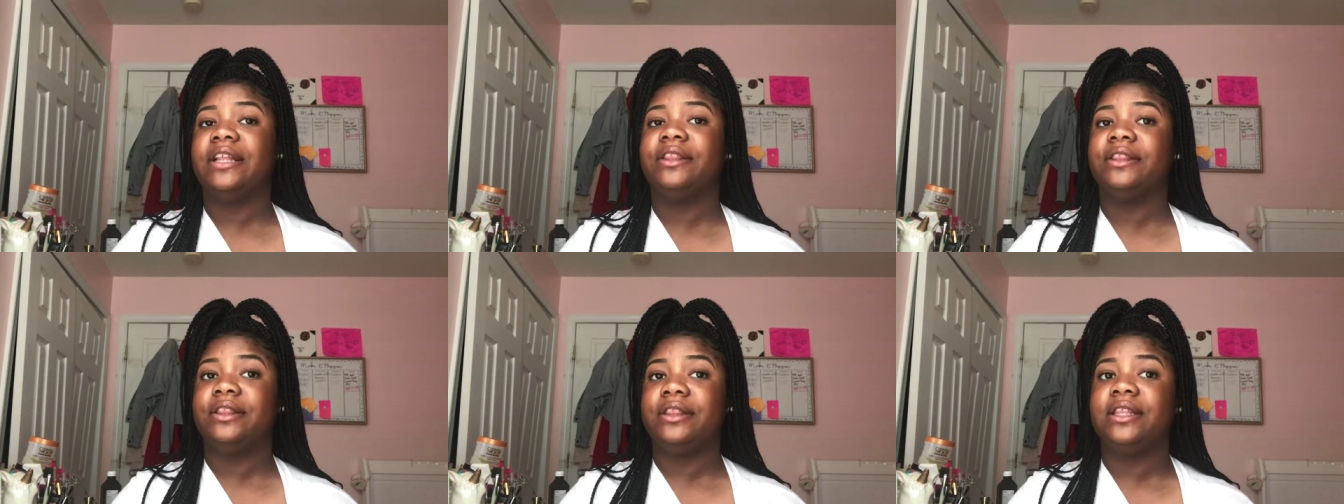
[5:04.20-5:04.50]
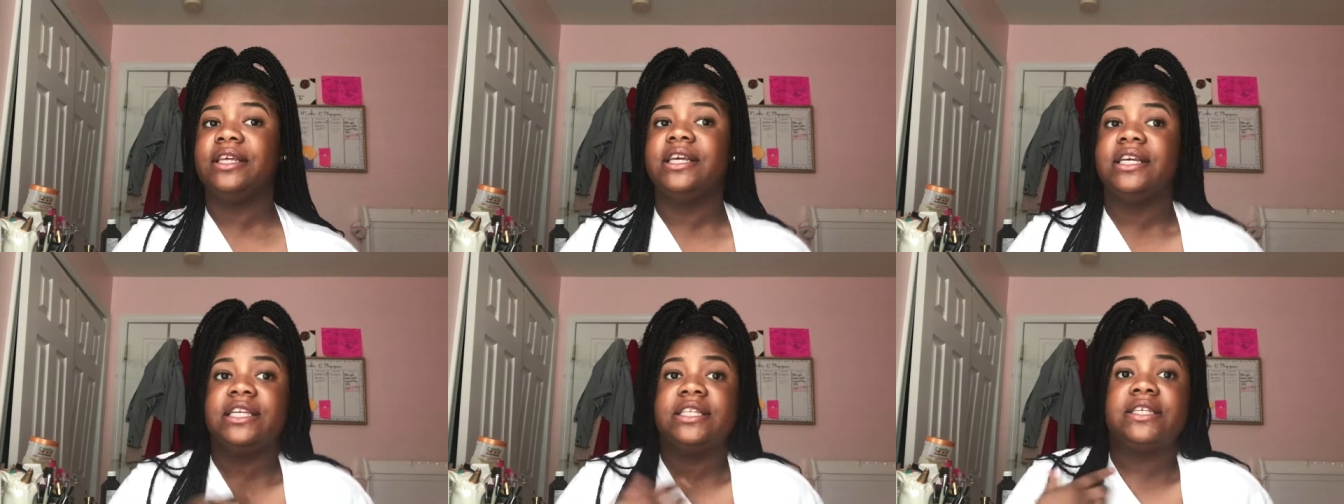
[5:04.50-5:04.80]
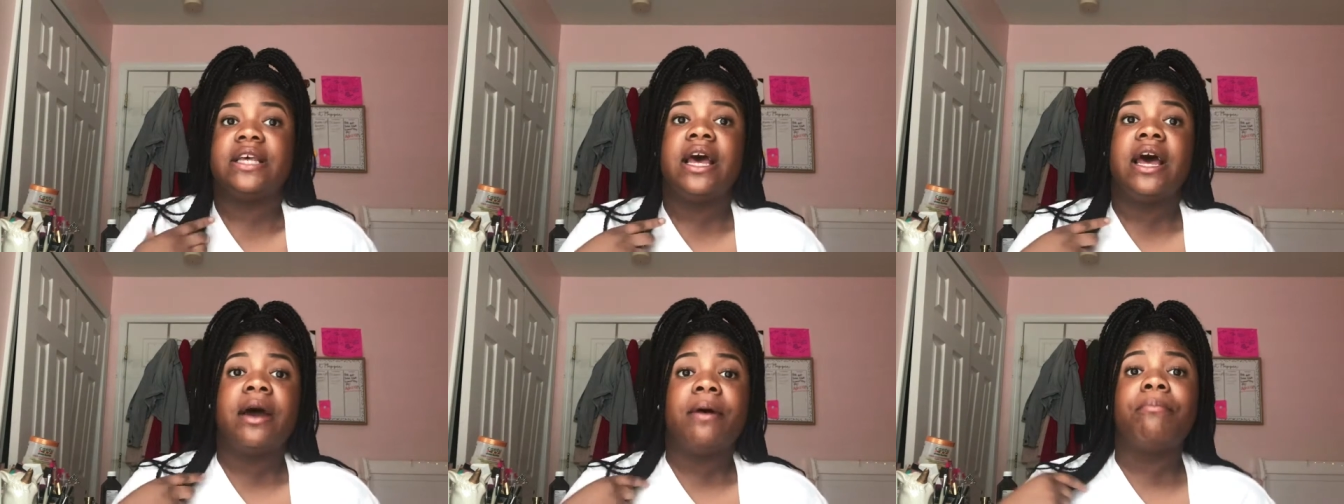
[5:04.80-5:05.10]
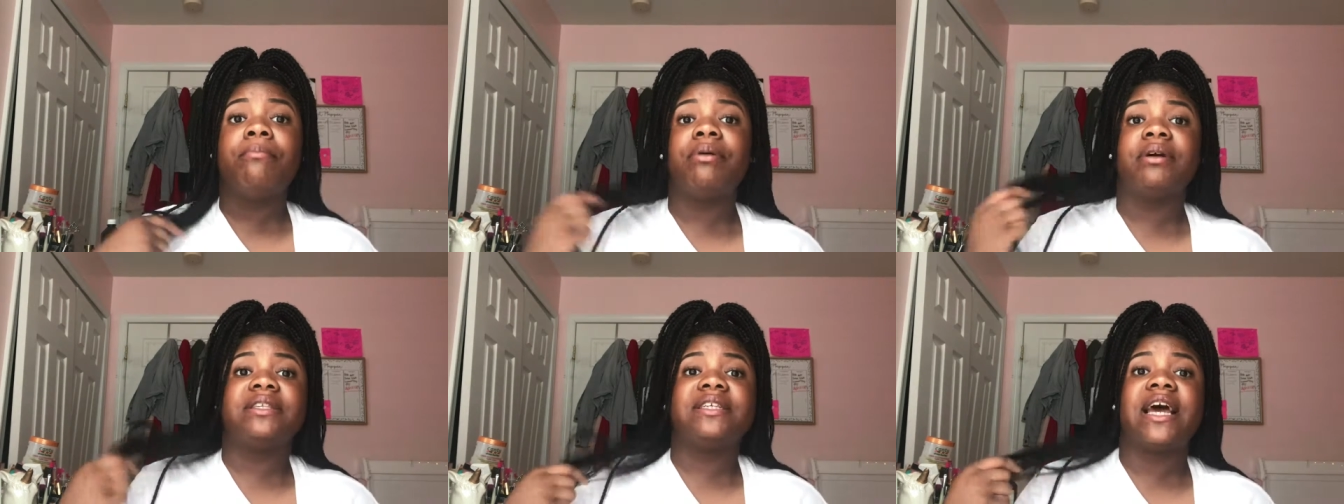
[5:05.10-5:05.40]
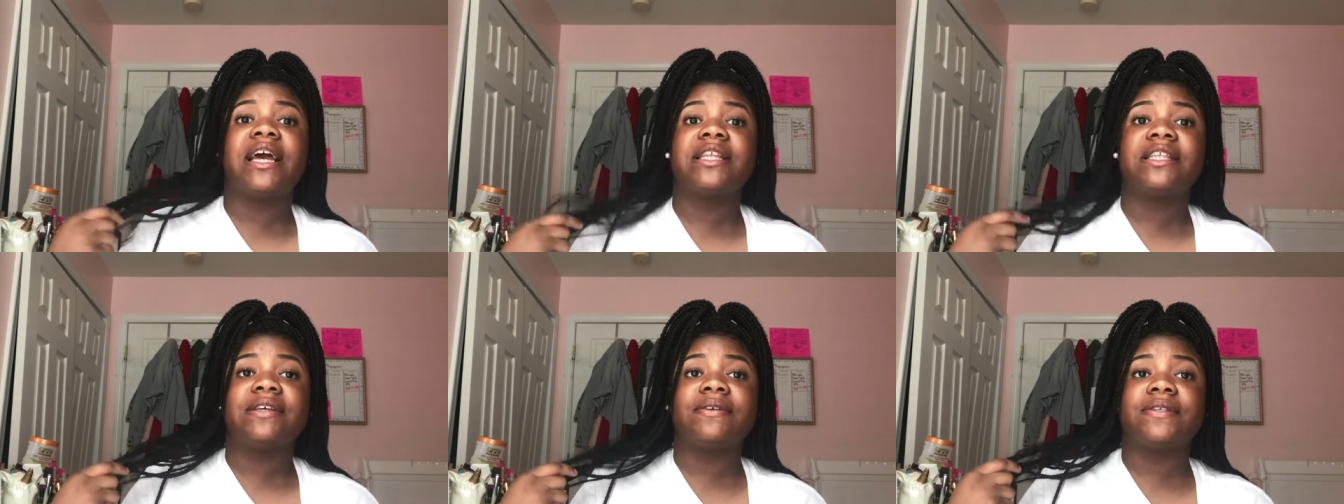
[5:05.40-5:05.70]
in these
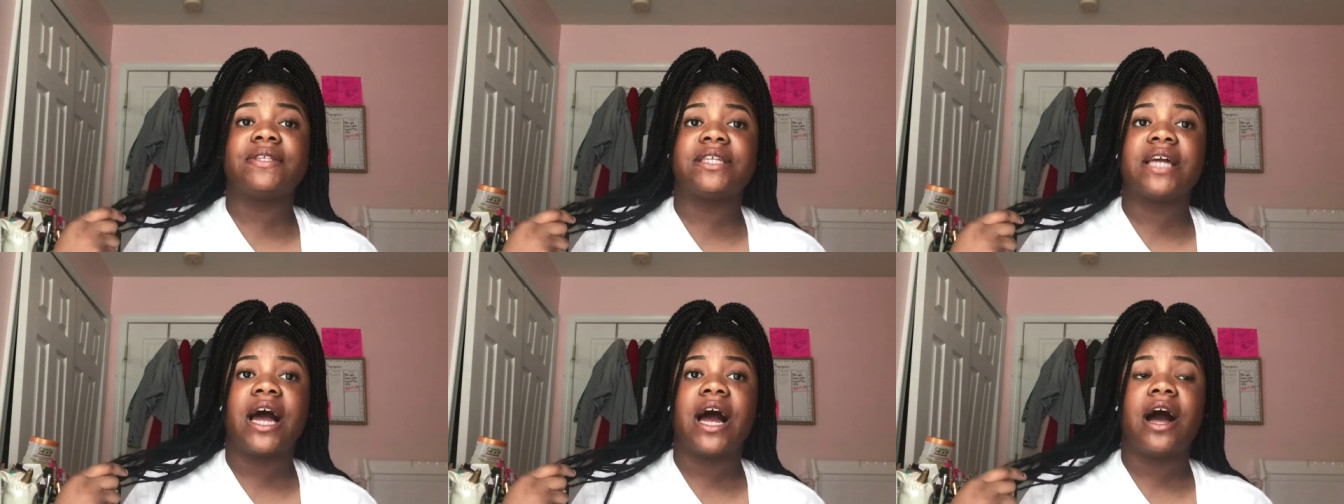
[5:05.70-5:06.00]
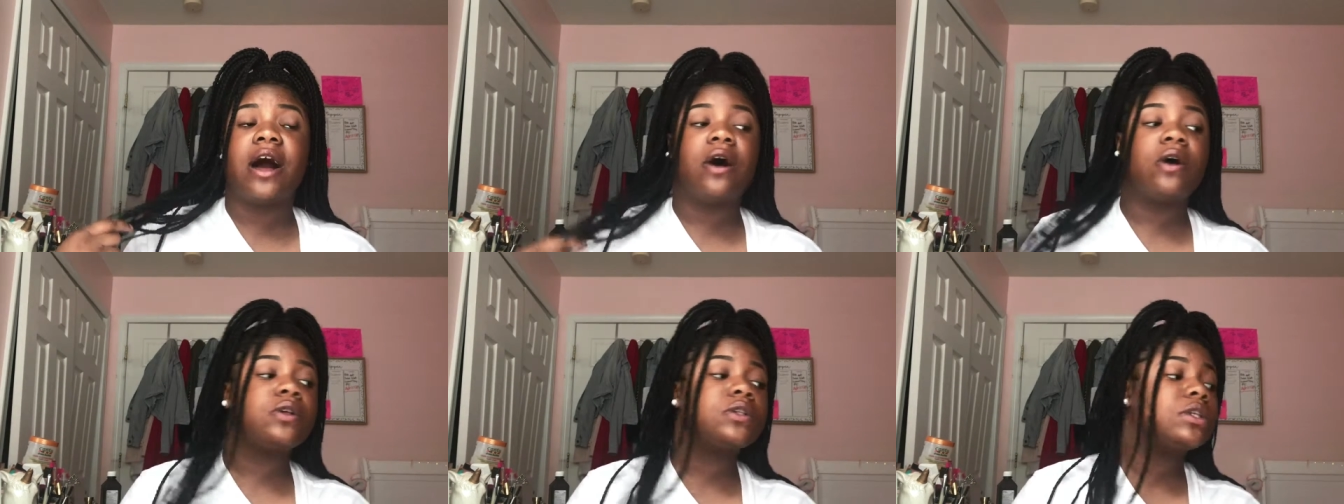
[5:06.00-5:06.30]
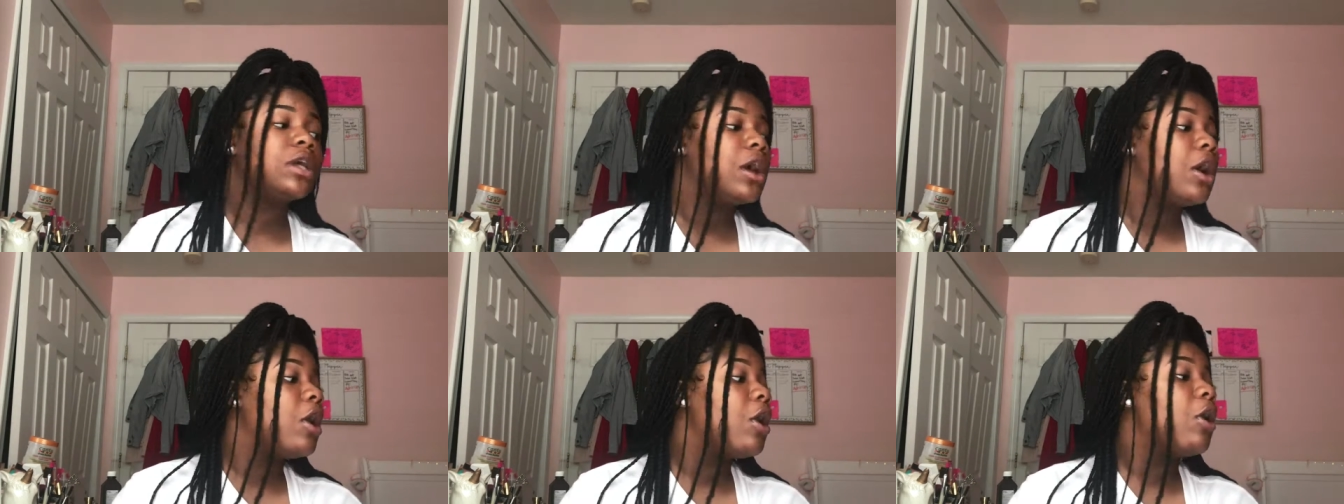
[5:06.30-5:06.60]
protective styles